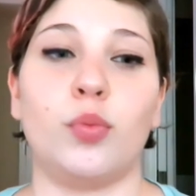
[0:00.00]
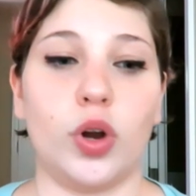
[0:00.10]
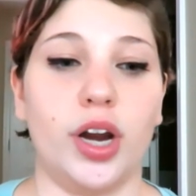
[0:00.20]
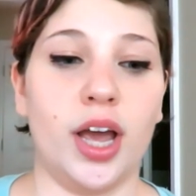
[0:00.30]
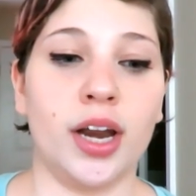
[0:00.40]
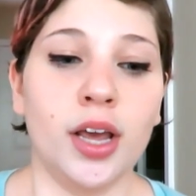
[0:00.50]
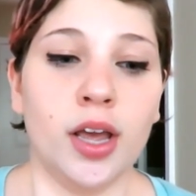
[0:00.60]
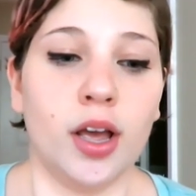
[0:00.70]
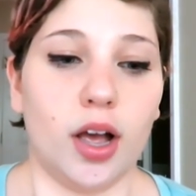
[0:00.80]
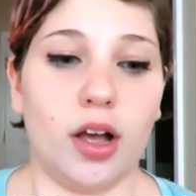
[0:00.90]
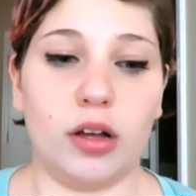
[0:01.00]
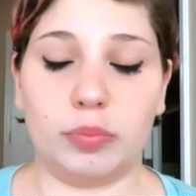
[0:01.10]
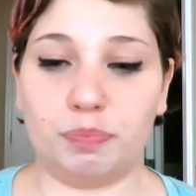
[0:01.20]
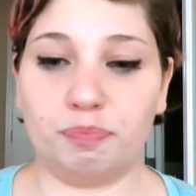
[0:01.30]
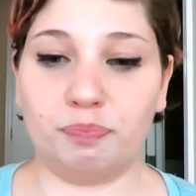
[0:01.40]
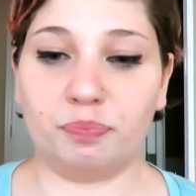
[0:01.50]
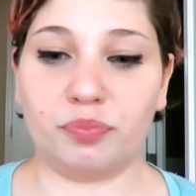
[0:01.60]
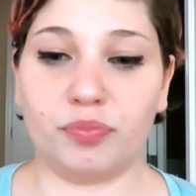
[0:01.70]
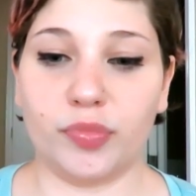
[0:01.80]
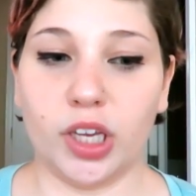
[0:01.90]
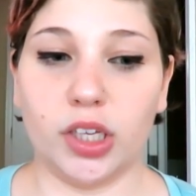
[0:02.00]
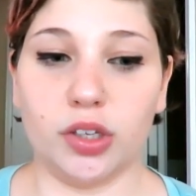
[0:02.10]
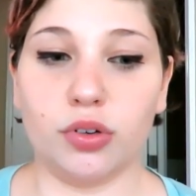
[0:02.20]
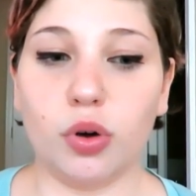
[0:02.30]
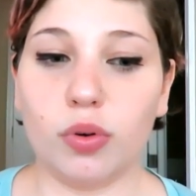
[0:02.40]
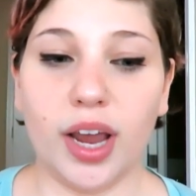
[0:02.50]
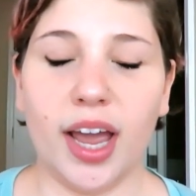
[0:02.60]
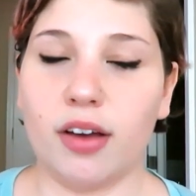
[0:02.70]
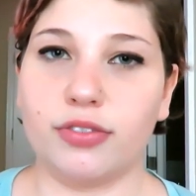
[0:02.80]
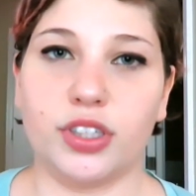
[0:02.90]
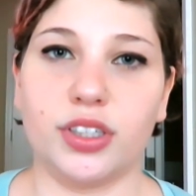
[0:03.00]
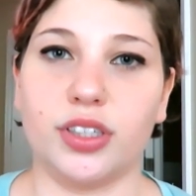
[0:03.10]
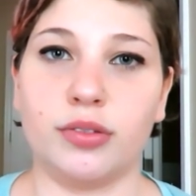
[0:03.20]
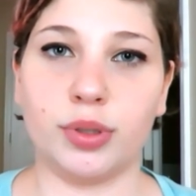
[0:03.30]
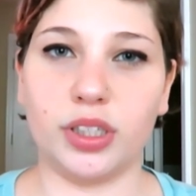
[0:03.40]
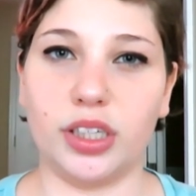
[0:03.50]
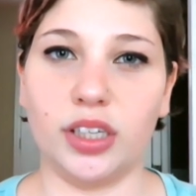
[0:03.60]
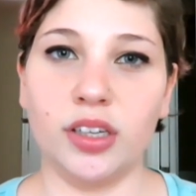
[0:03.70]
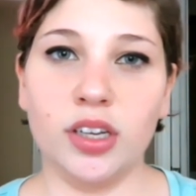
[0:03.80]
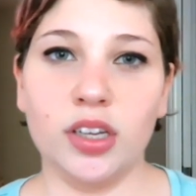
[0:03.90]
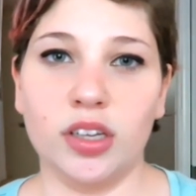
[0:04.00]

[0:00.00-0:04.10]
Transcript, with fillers: and whatnot um, you don't have to really